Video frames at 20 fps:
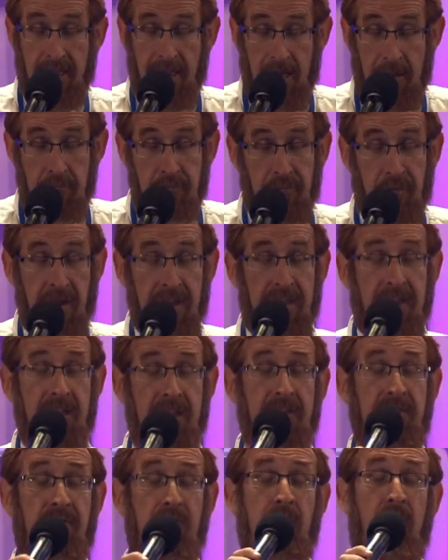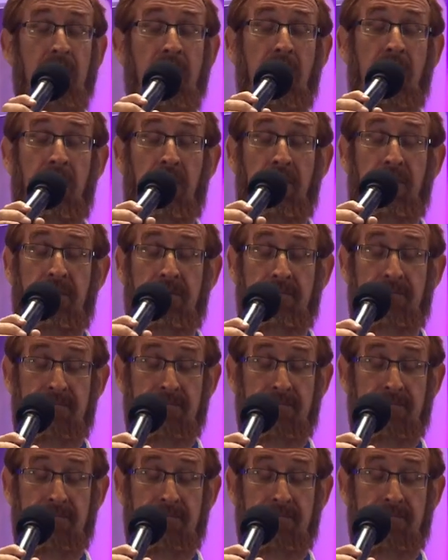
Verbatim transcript: and praying for my health.